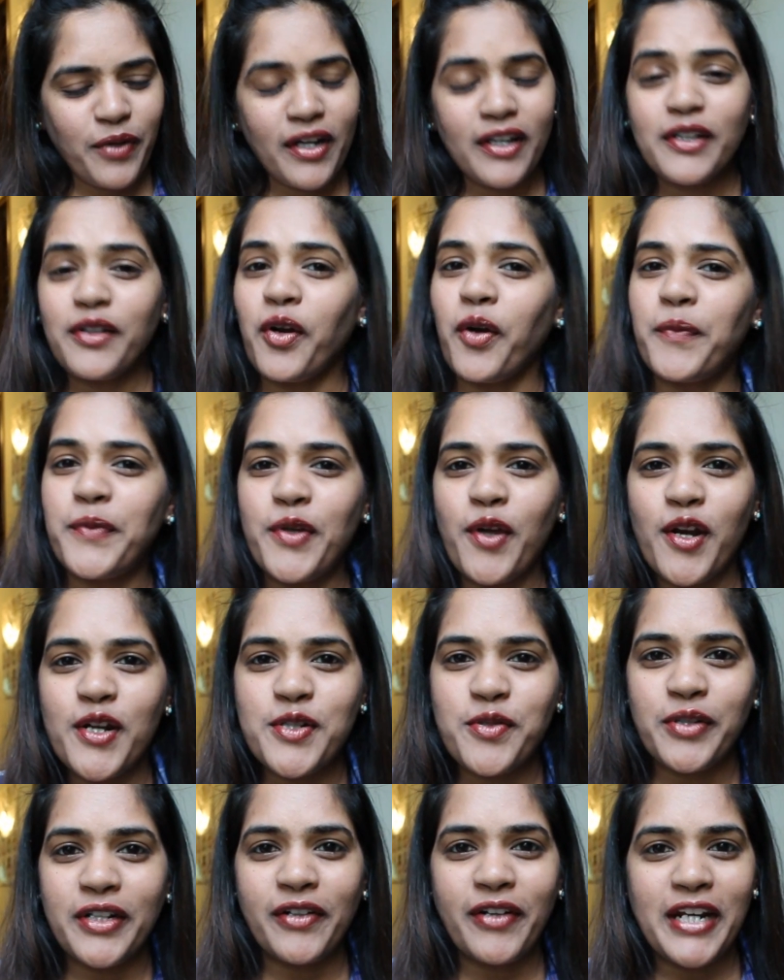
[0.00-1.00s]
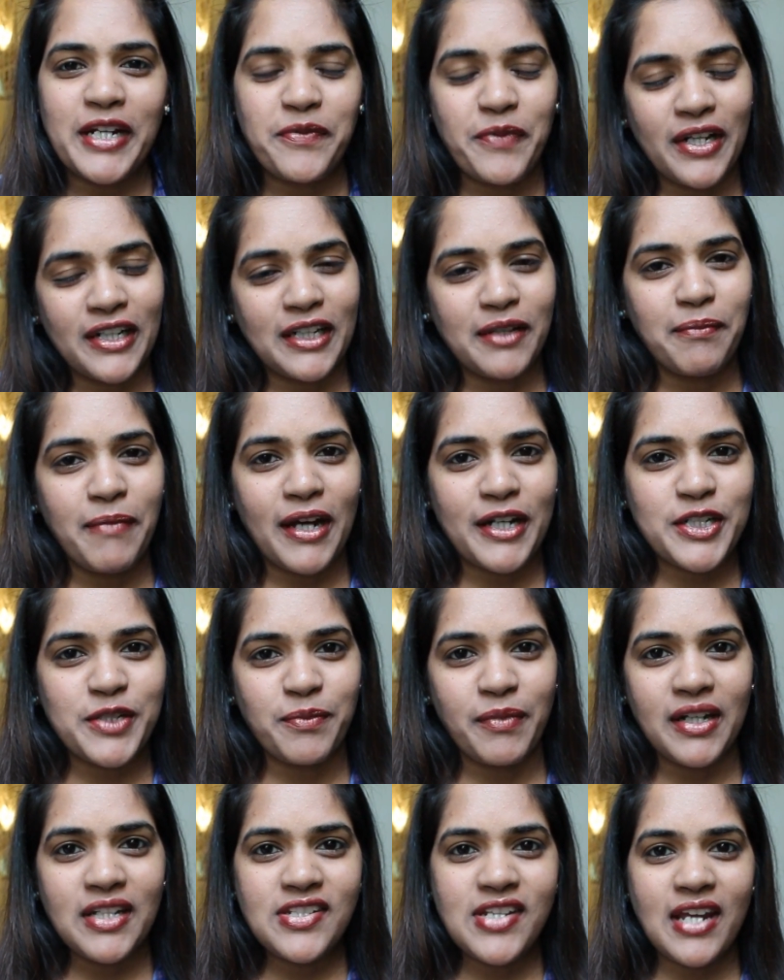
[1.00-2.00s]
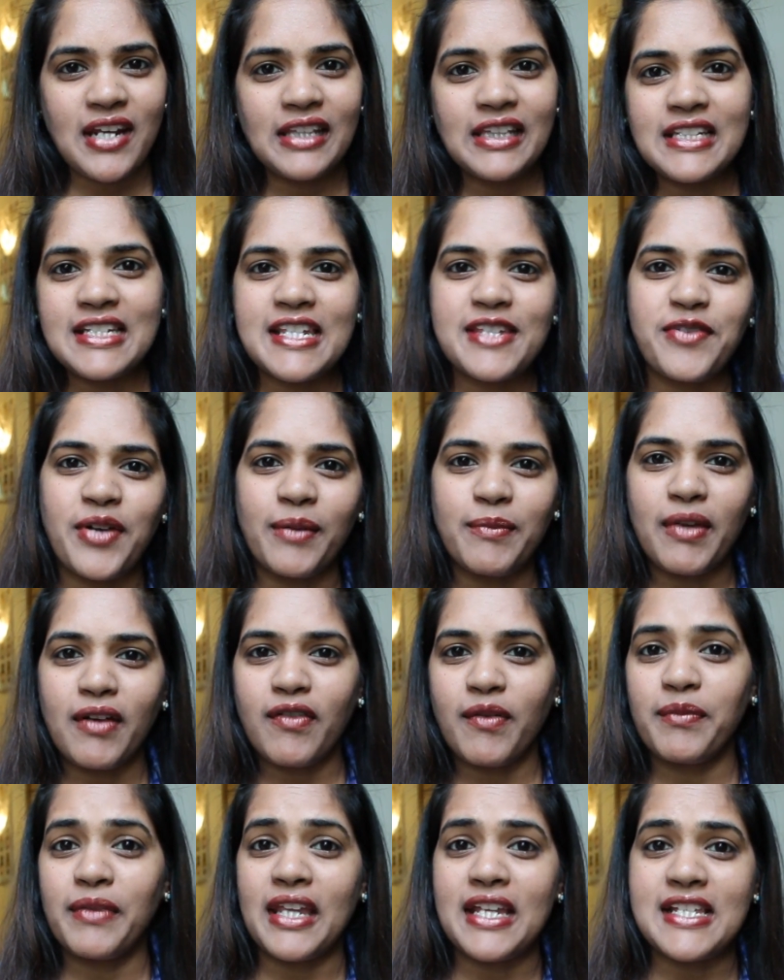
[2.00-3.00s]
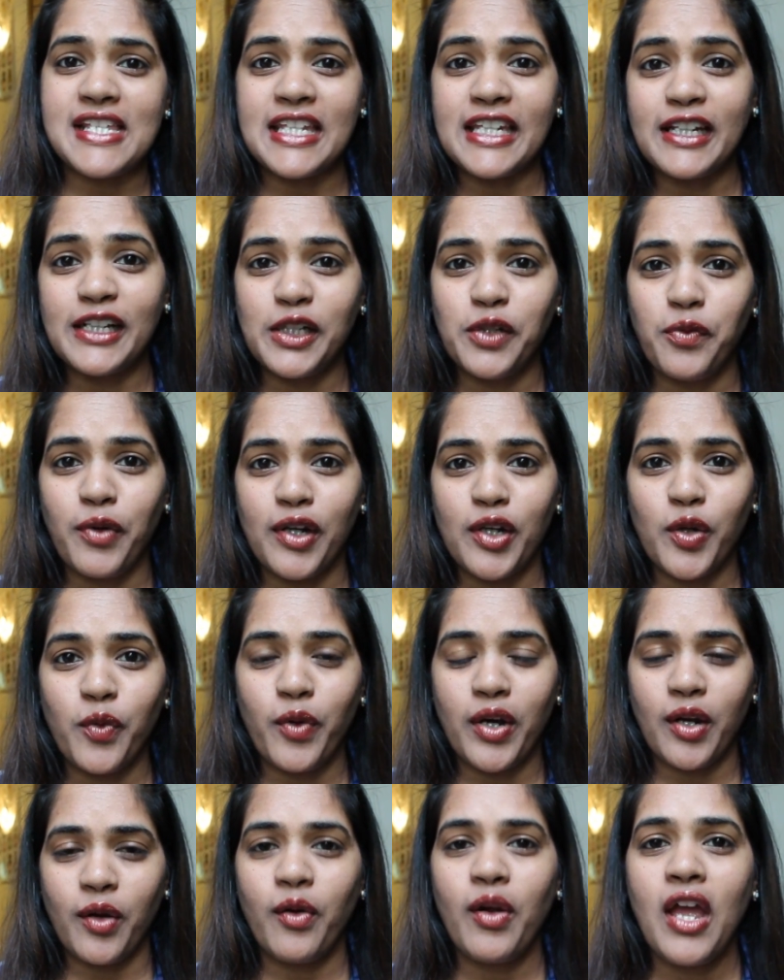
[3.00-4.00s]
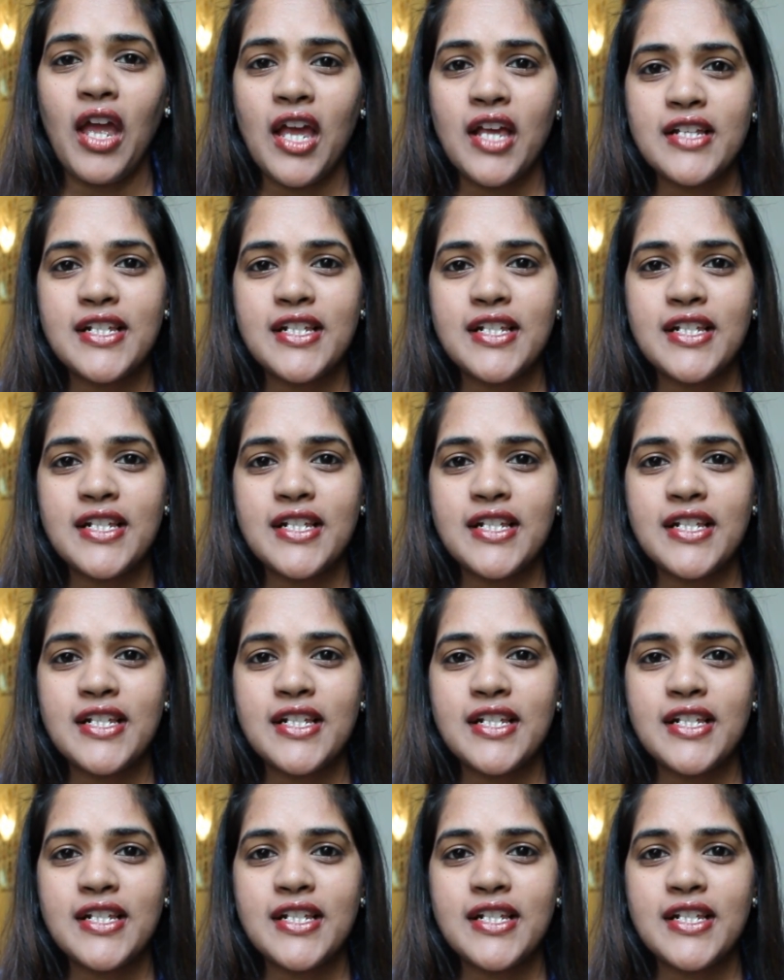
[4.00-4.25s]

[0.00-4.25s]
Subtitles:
everyone, hope you are doing great. Welcome back to my channel. This is Ramya from Desi Girl 1010.